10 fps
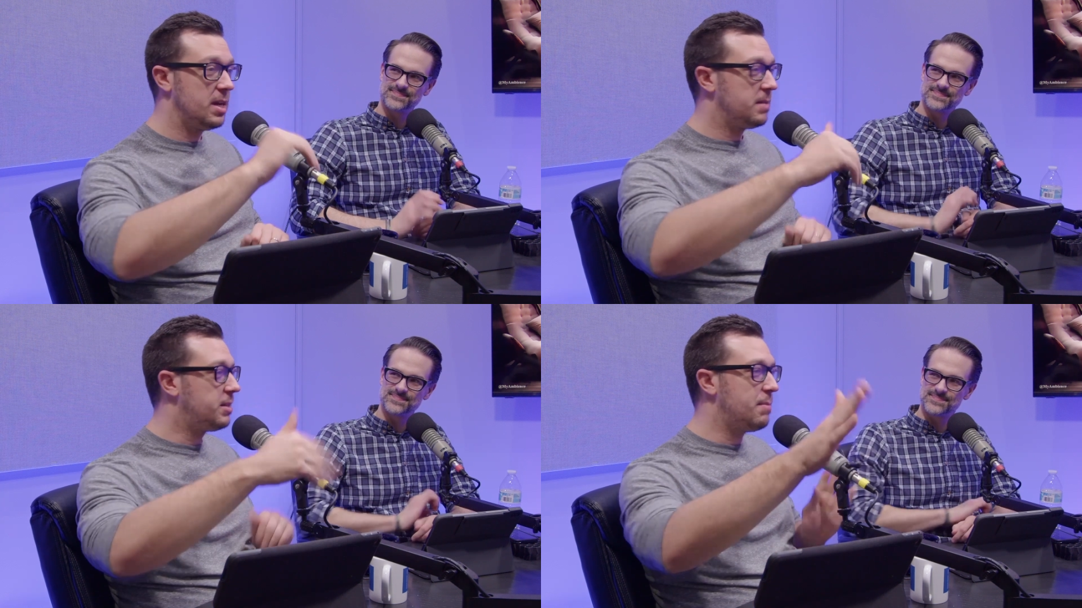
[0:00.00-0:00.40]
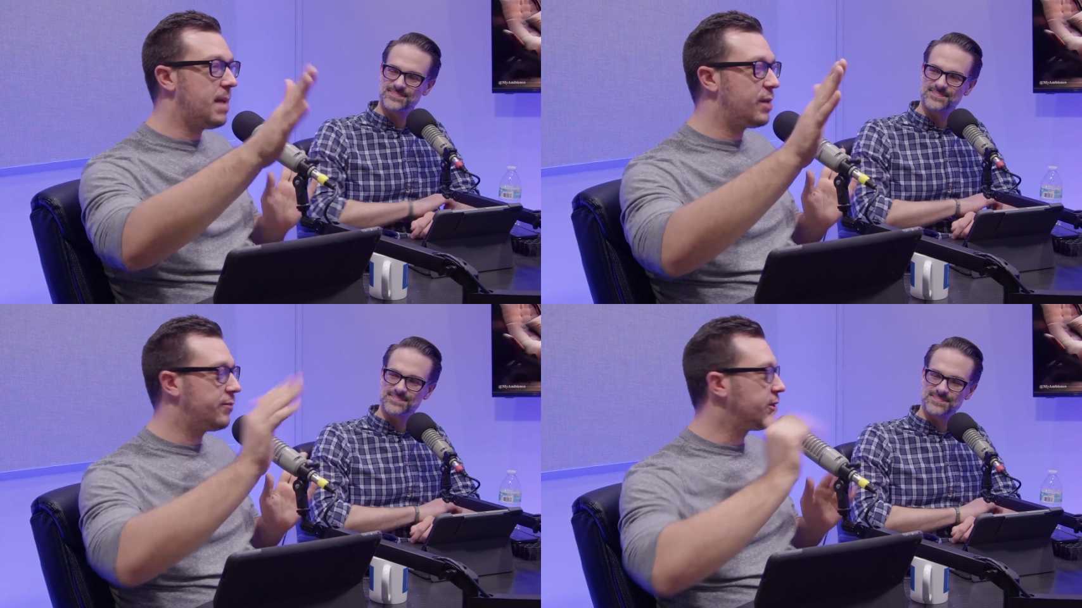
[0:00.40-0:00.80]
Speaker 1: doesn't matter
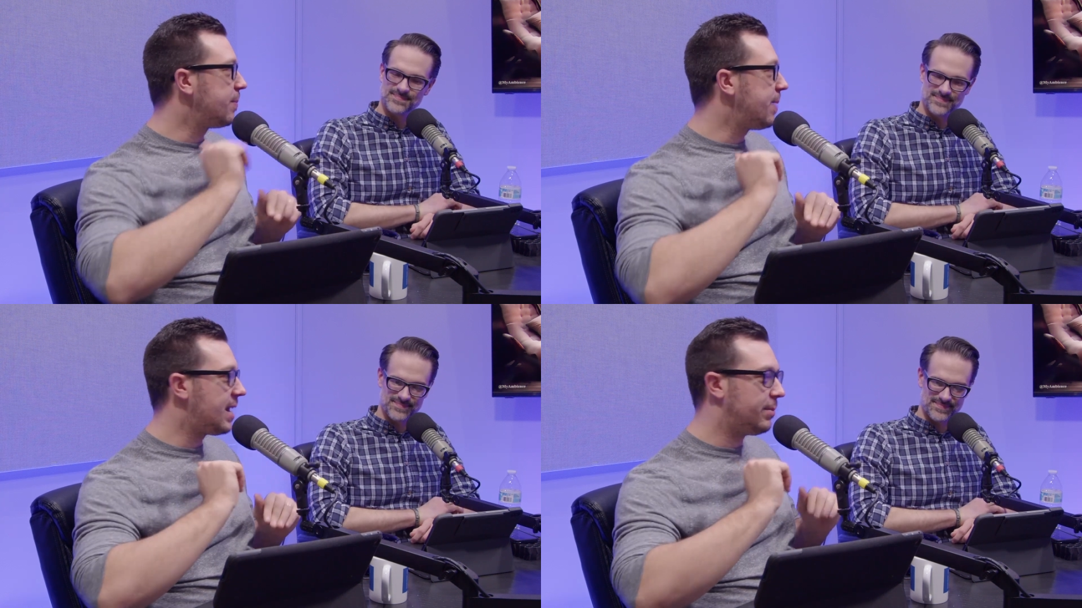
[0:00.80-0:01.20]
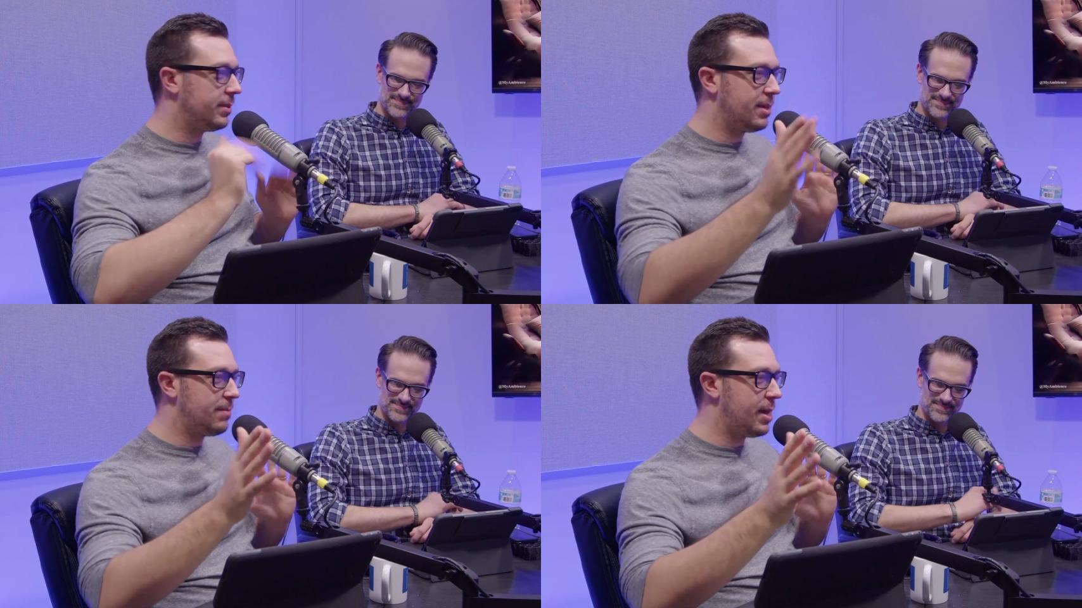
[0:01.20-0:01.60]
if you're compatible,
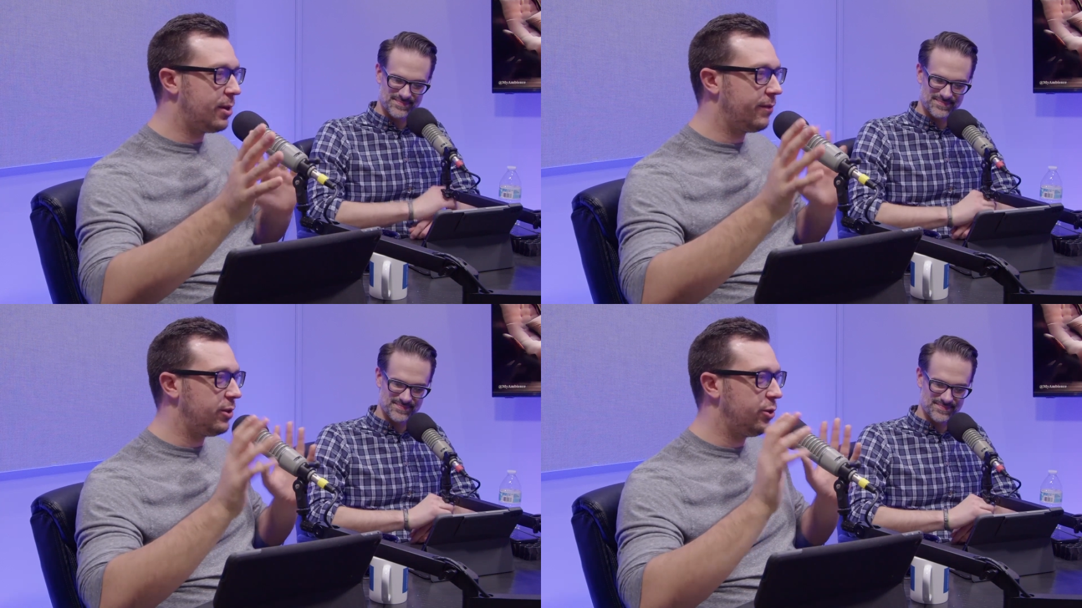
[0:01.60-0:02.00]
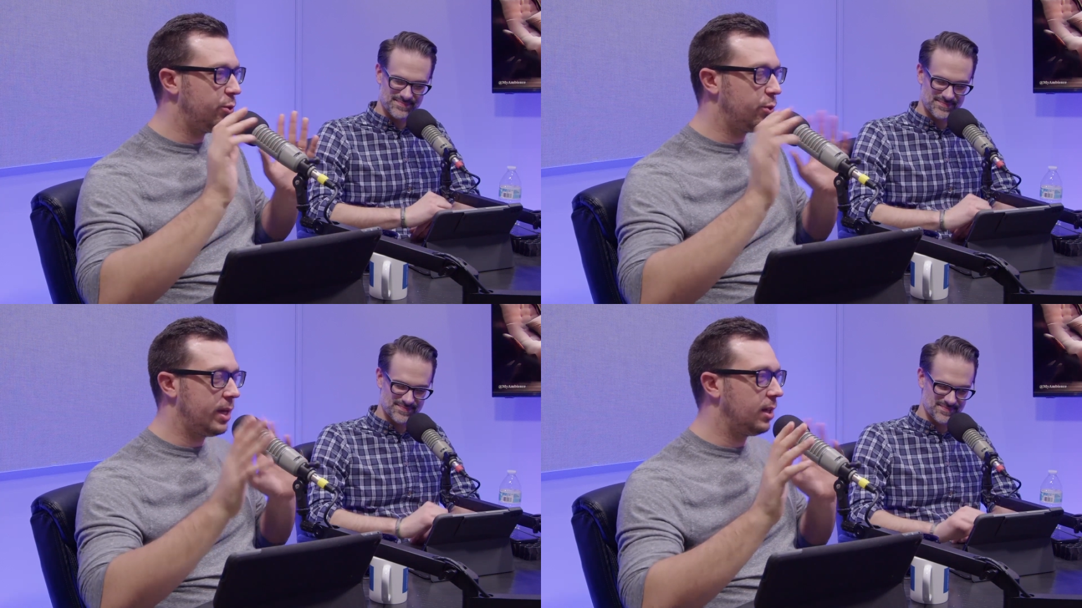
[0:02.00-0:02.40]
doesn't matter if you
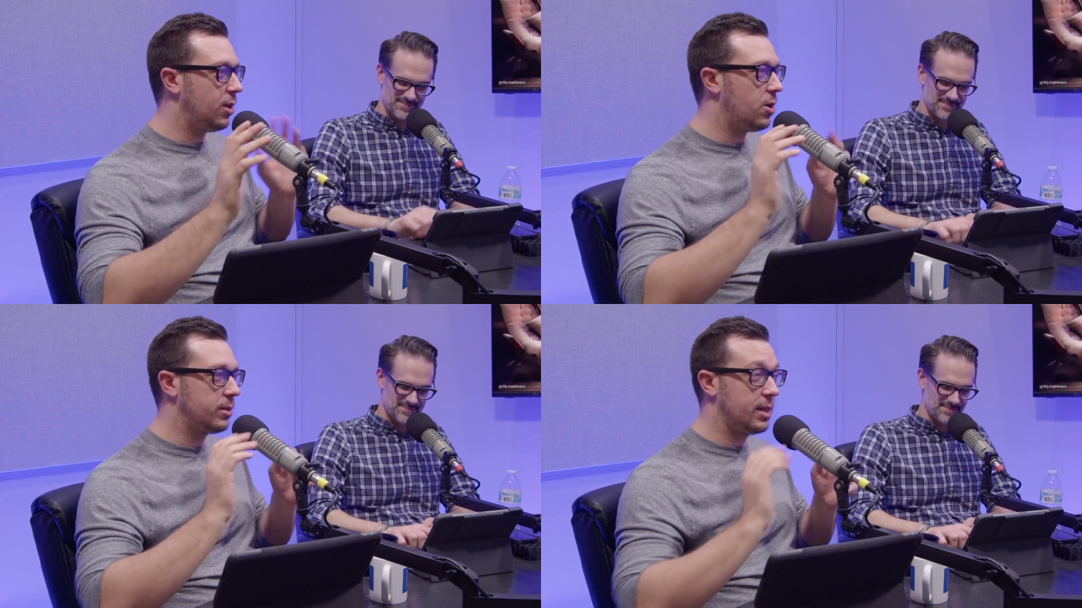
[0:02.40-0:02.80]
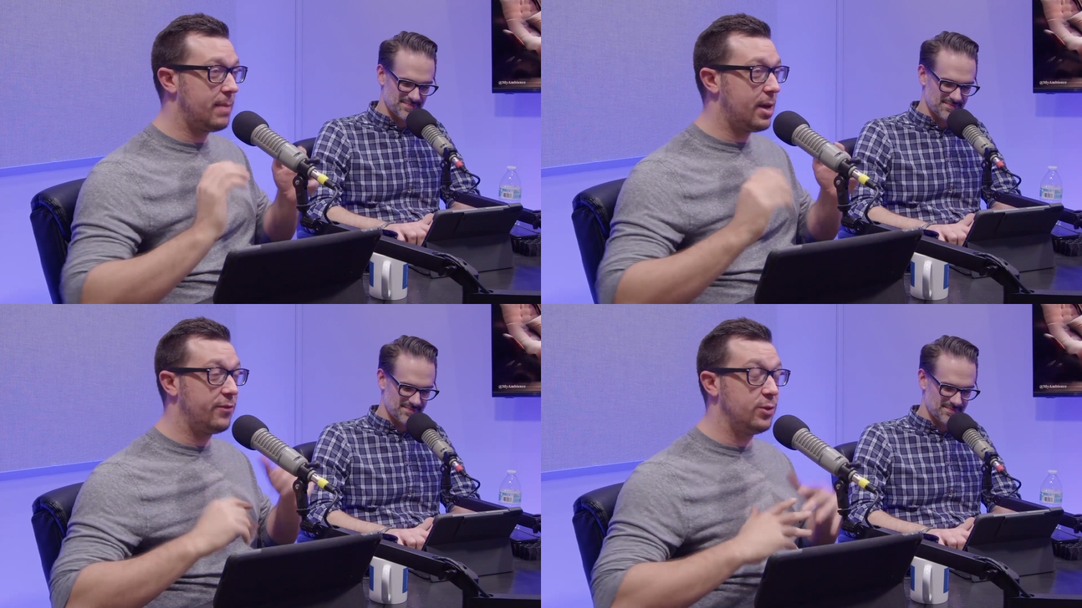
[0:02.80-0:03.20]
get along, doesn't matter
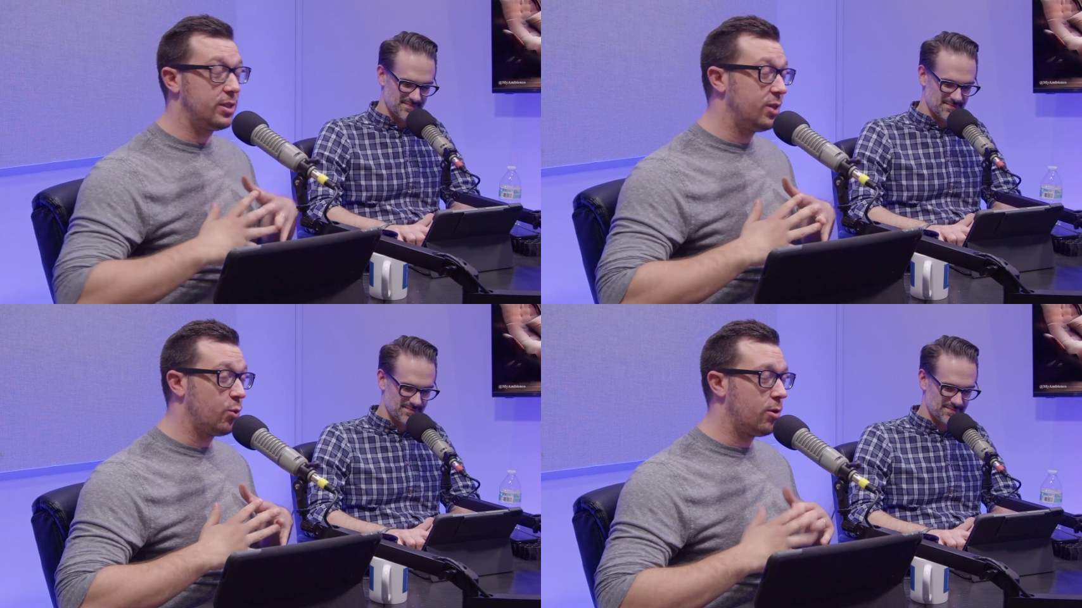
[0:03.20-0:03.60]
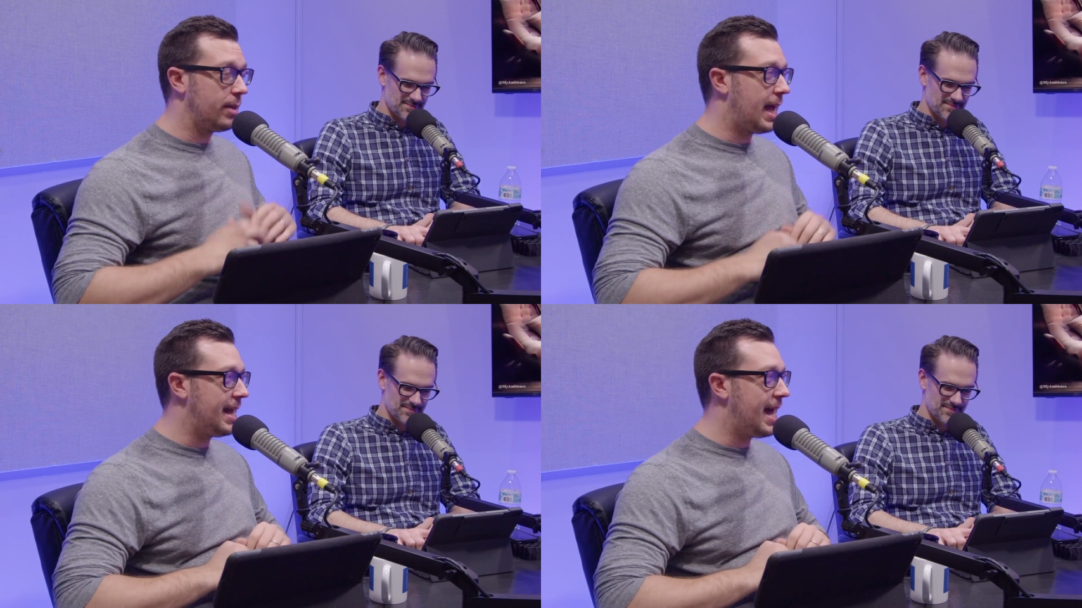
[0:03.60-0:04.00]
if you see the world
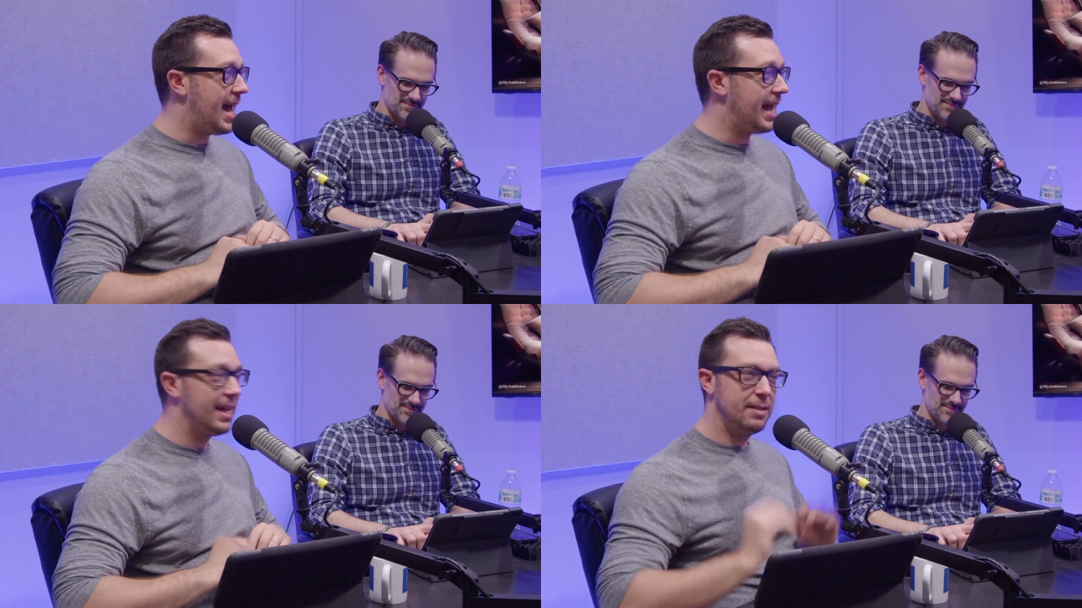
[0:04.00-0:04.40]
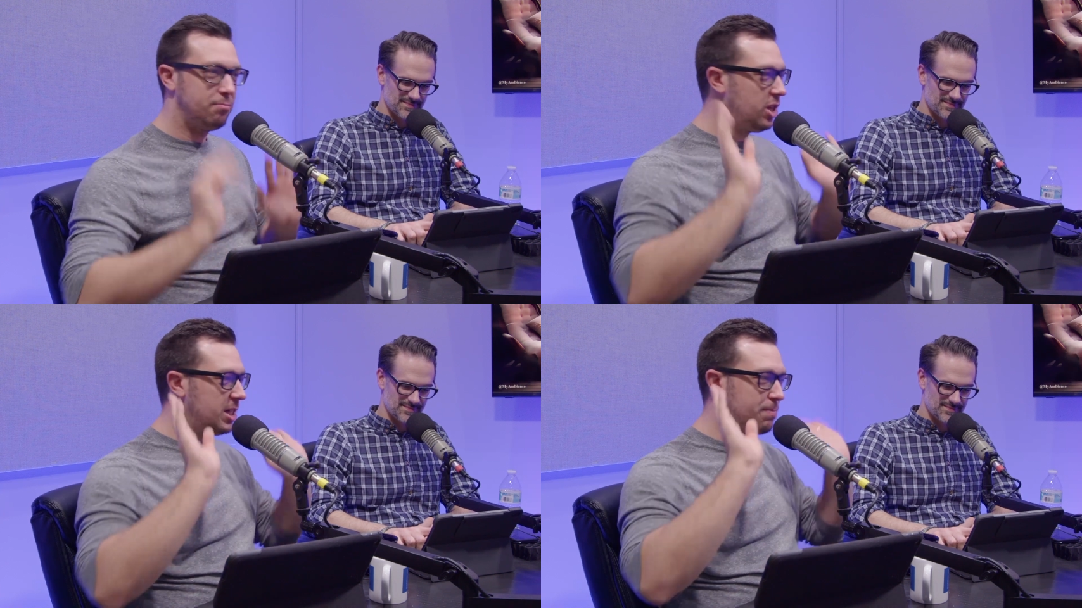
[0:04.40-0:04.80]
eye to eye just